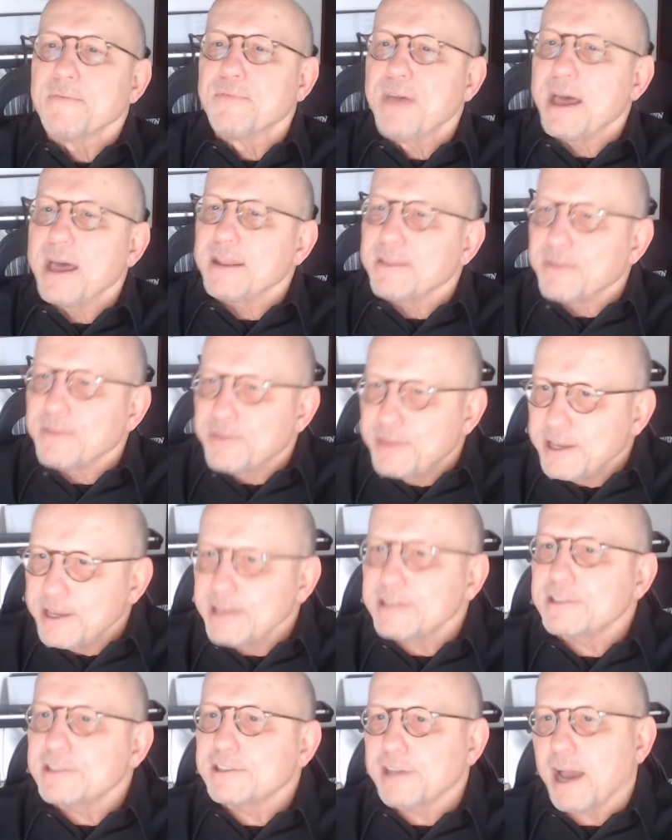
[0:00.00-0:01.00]
that
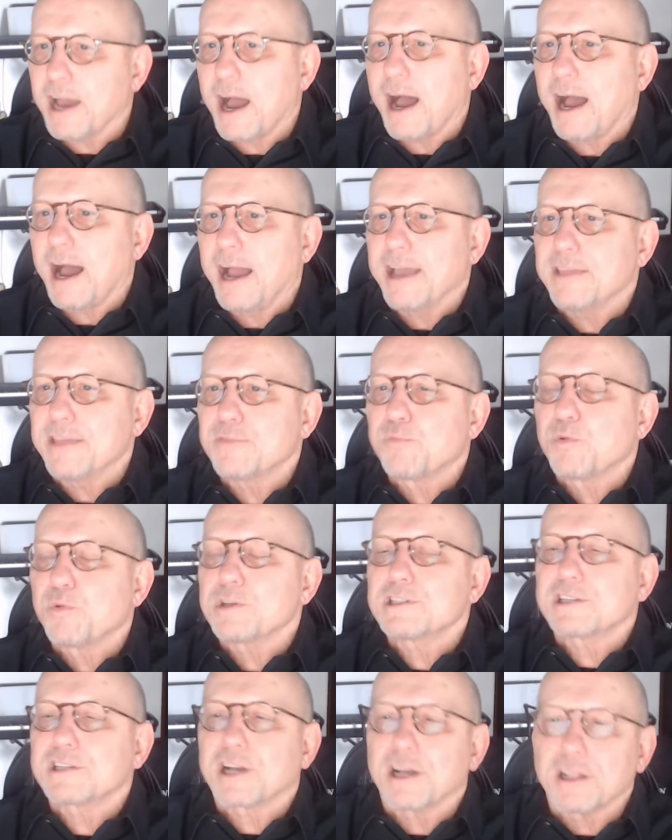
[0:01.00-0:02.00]
this tithe
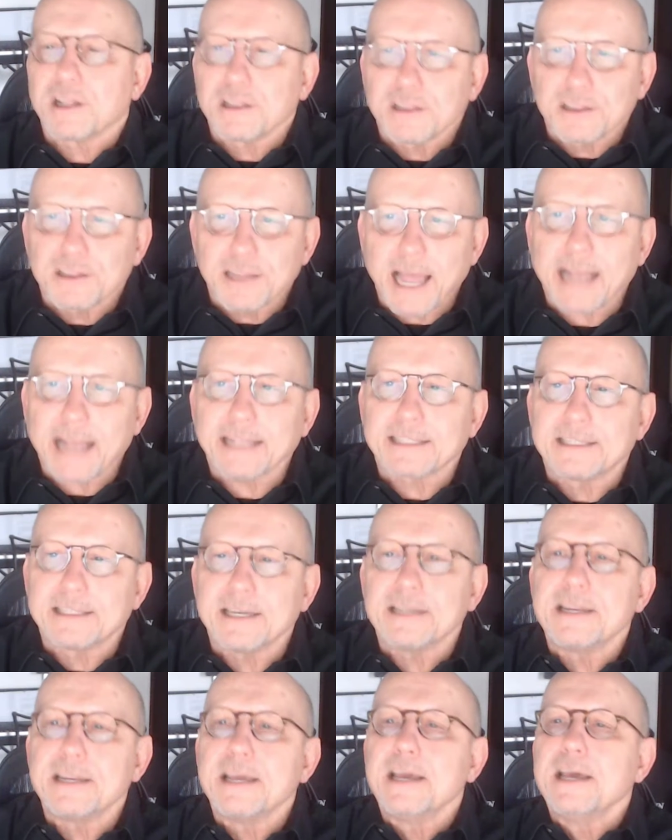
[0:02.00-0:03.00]
was
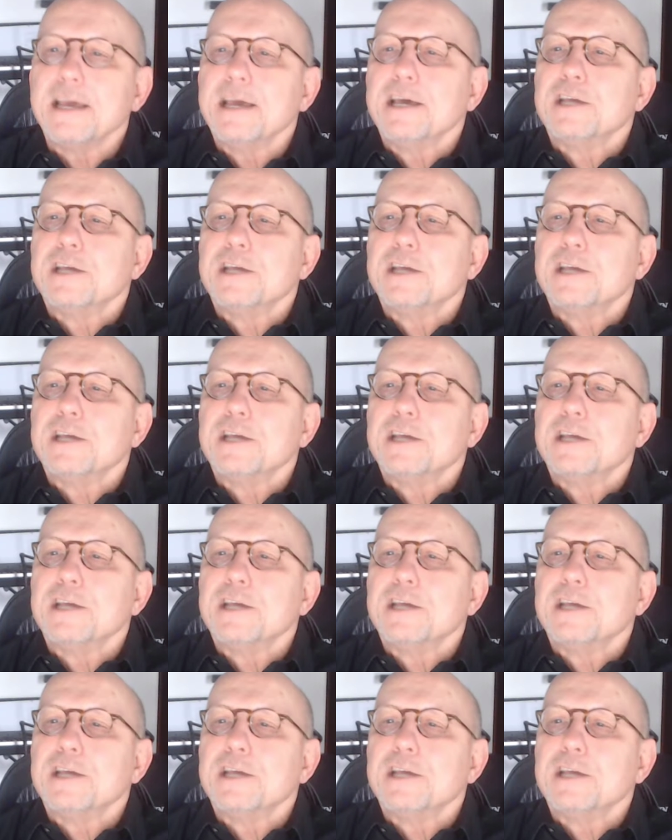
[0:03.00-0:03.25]
collected